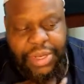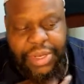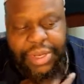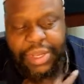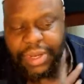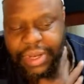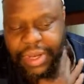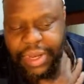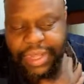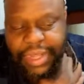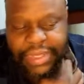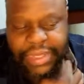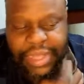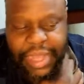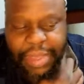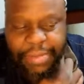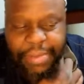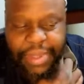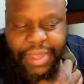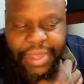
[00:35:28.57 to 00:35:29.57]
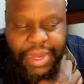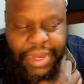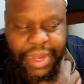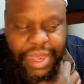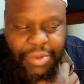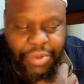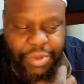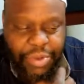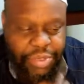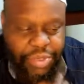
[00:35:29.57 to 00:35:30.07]
and then next time,
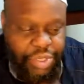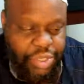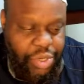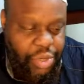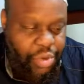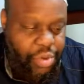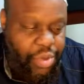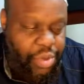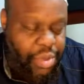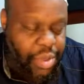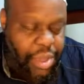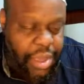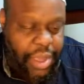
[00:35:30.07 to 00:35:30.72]
bismillah, we'll show